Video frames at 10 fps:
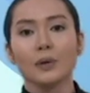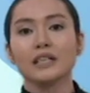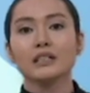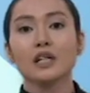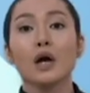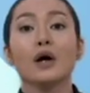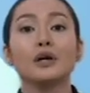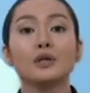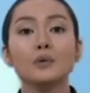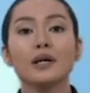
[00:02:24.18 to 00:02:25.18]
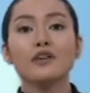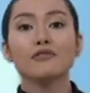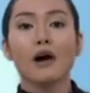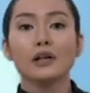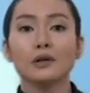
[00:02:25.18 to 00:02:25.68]
it, you can
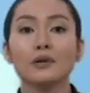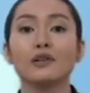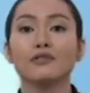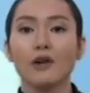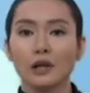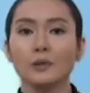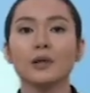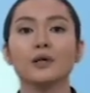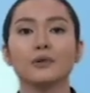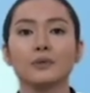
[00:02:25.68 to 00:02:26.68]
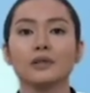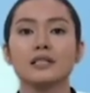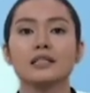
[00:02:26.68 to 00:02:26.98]
follow the following rules.